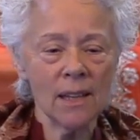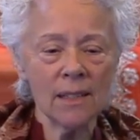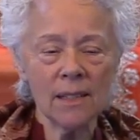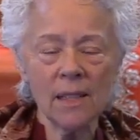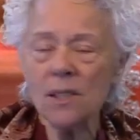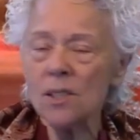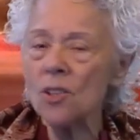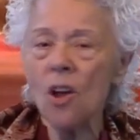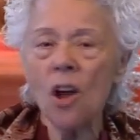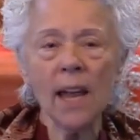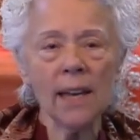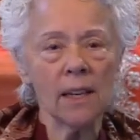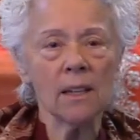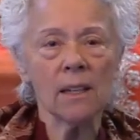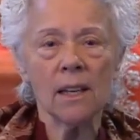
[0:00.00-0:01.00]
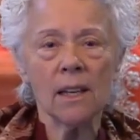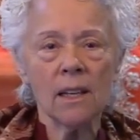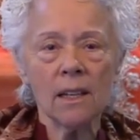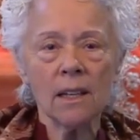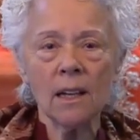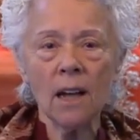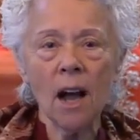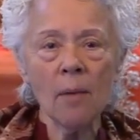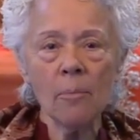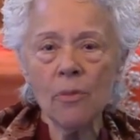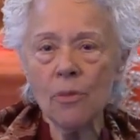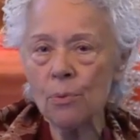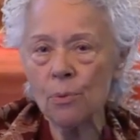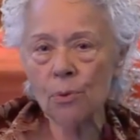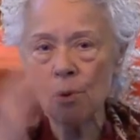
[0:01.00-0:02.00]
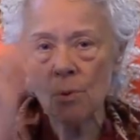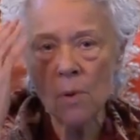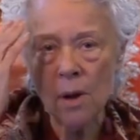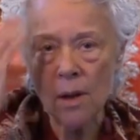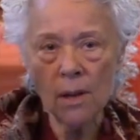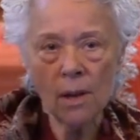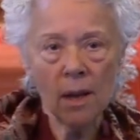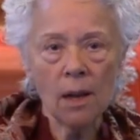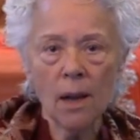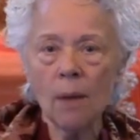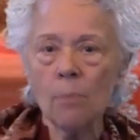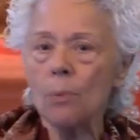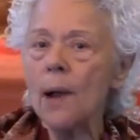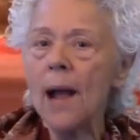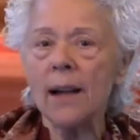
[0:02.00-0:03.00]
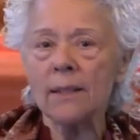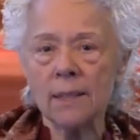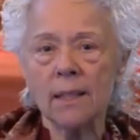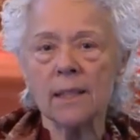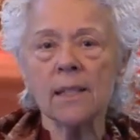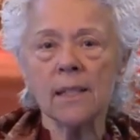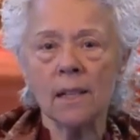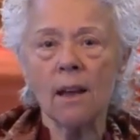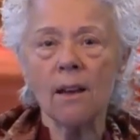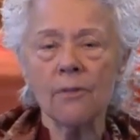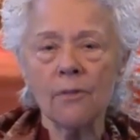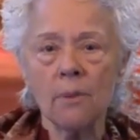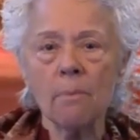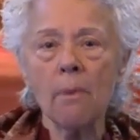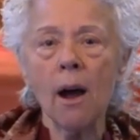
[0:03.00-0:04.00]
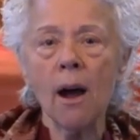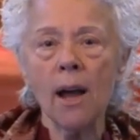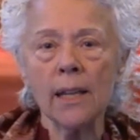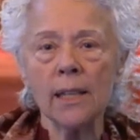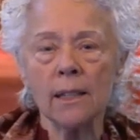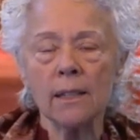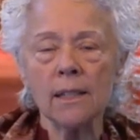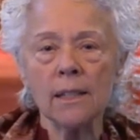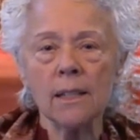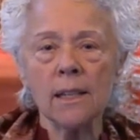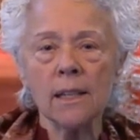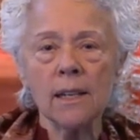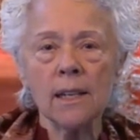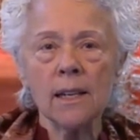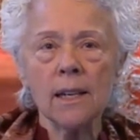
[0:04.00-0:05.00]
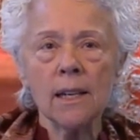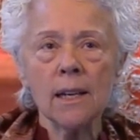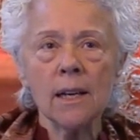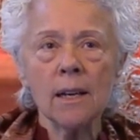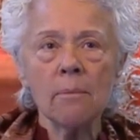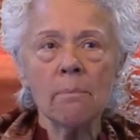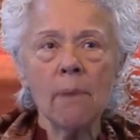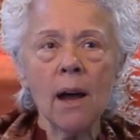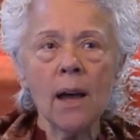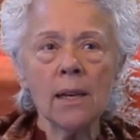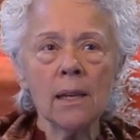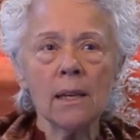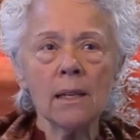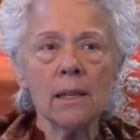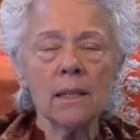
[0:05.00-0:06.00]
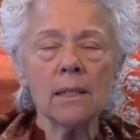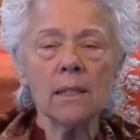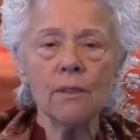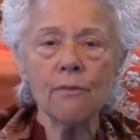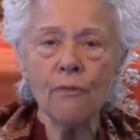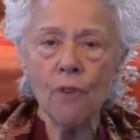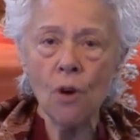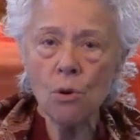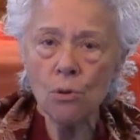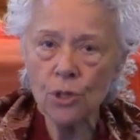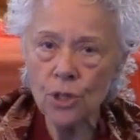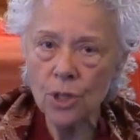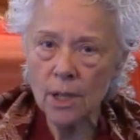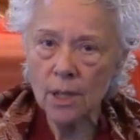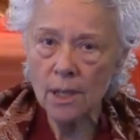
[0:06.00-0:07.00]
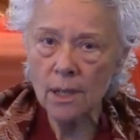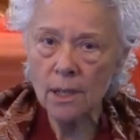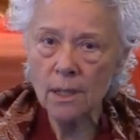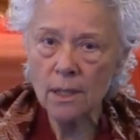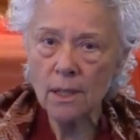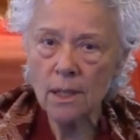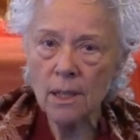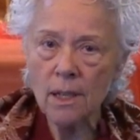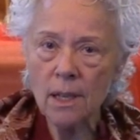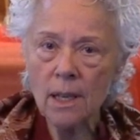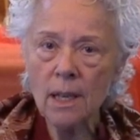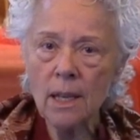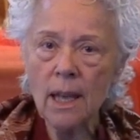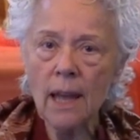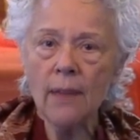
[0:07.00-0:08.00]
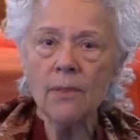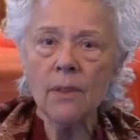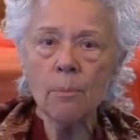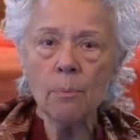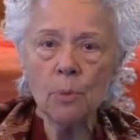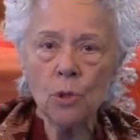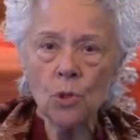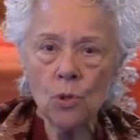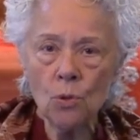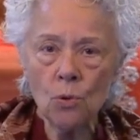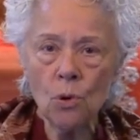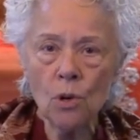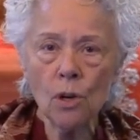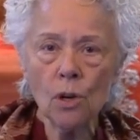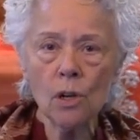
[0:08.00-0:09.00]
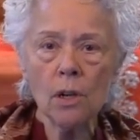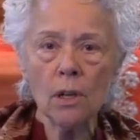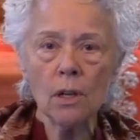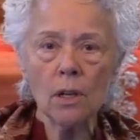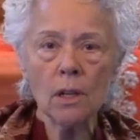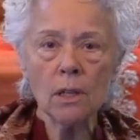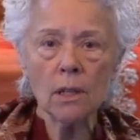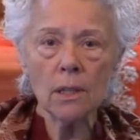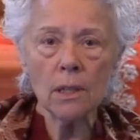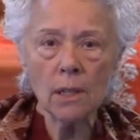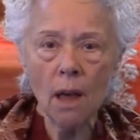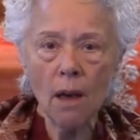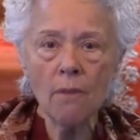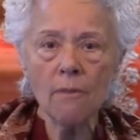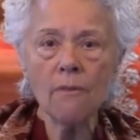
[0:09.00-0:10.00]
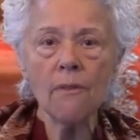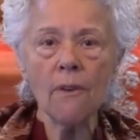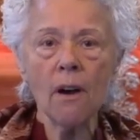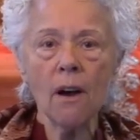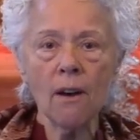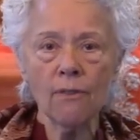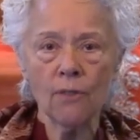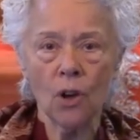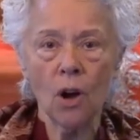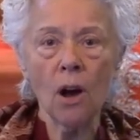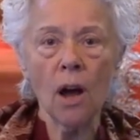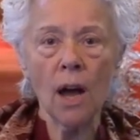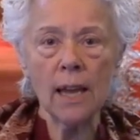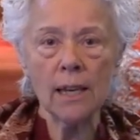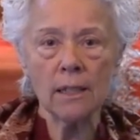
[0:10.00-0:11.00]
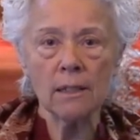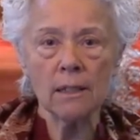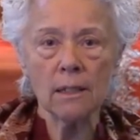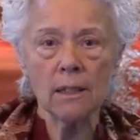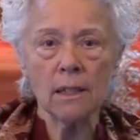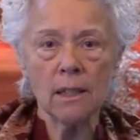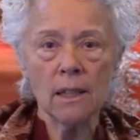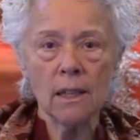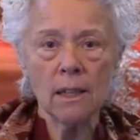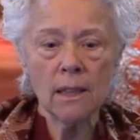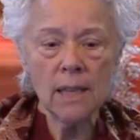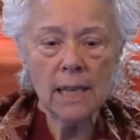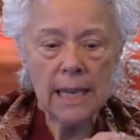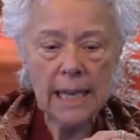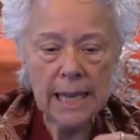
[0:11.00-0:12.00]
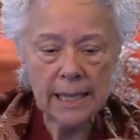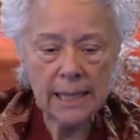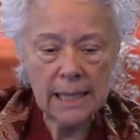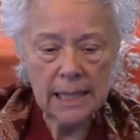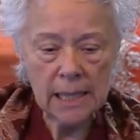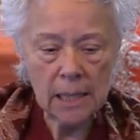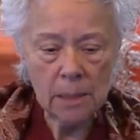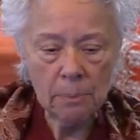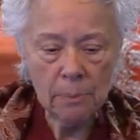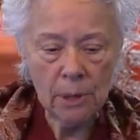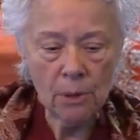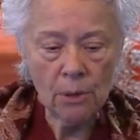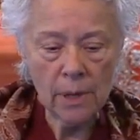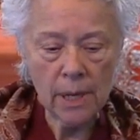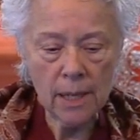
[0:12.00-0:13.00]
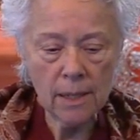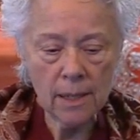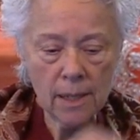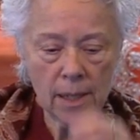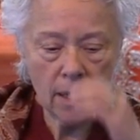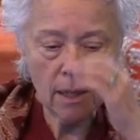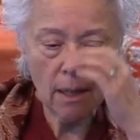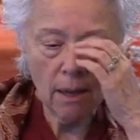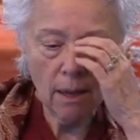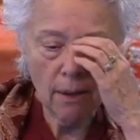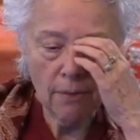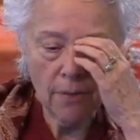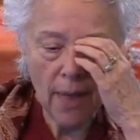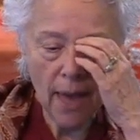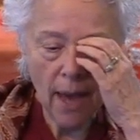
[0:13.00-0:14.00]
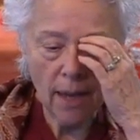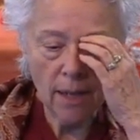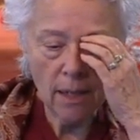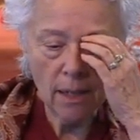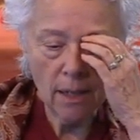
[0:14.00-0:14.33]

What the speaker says: does not come through a practice of the mind, but devotion and the pure love of God, the experience of that